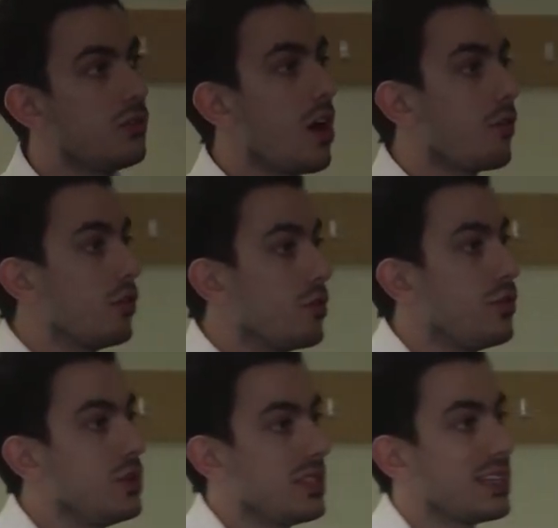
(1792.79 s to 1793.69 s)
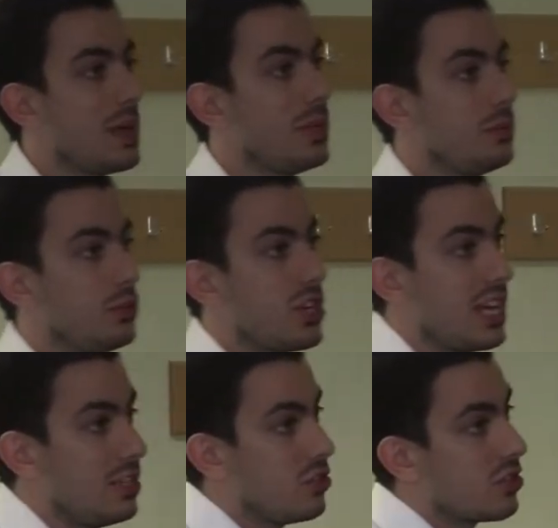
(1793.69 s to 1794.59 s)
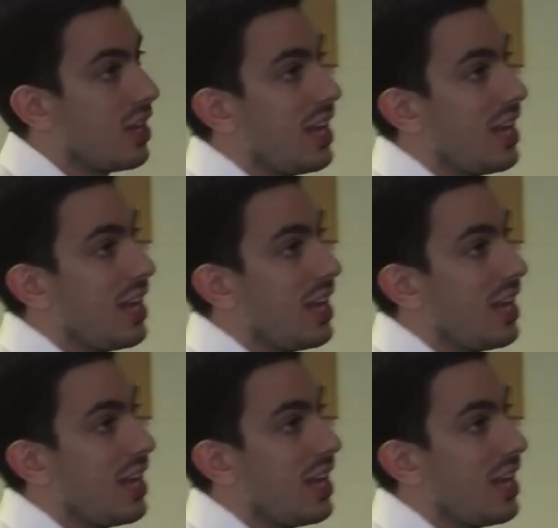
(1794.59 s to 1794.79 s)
far on refusing to let people change,